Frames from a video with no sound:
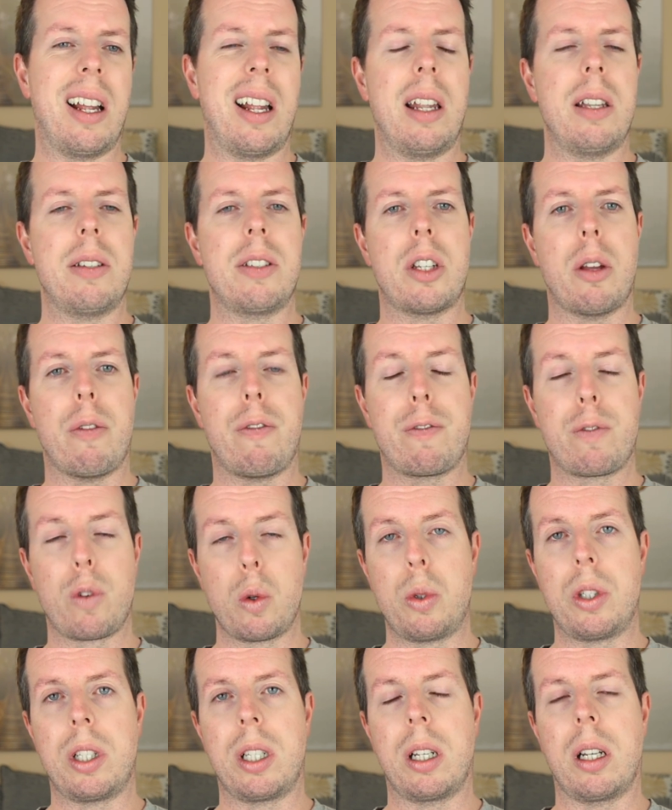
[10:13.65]
it's
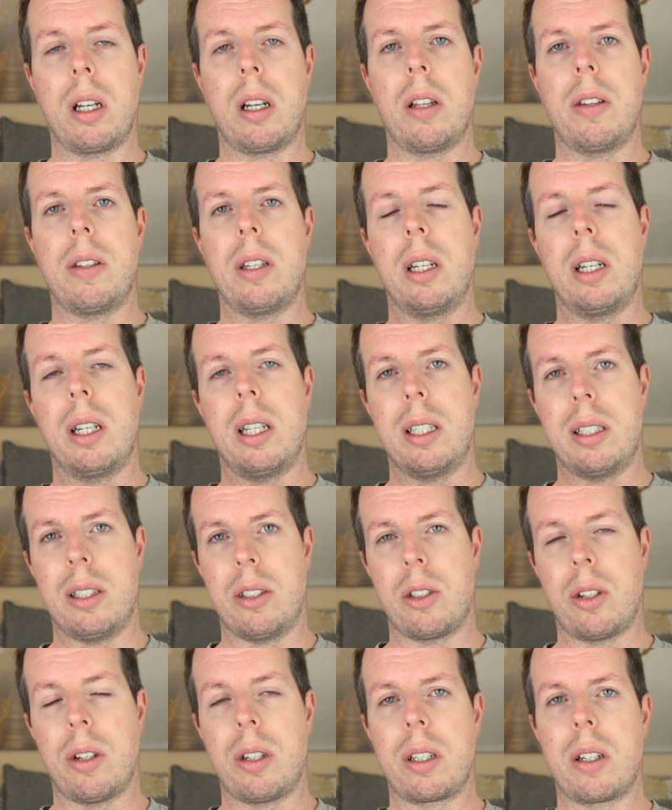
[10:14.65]
fruitier than it is in
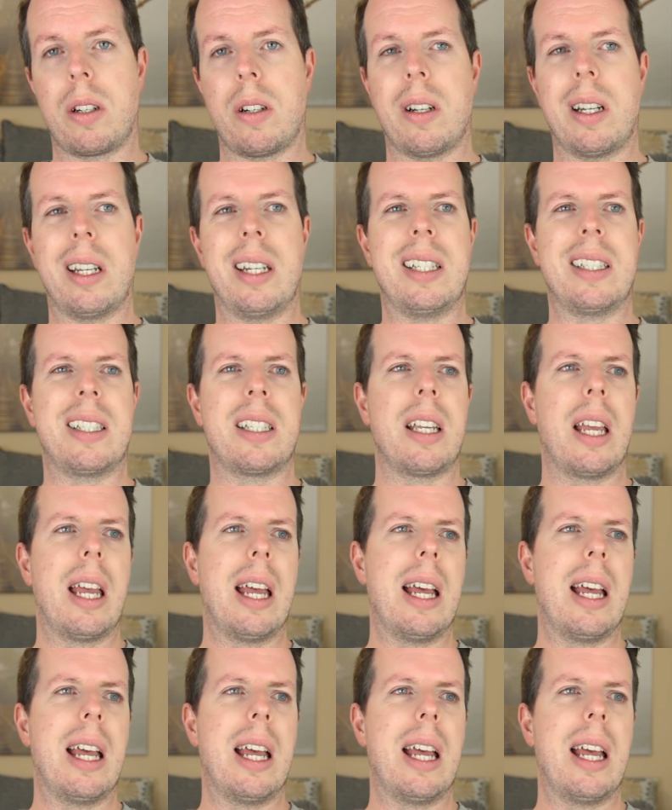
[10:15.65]
TYGAR, and it's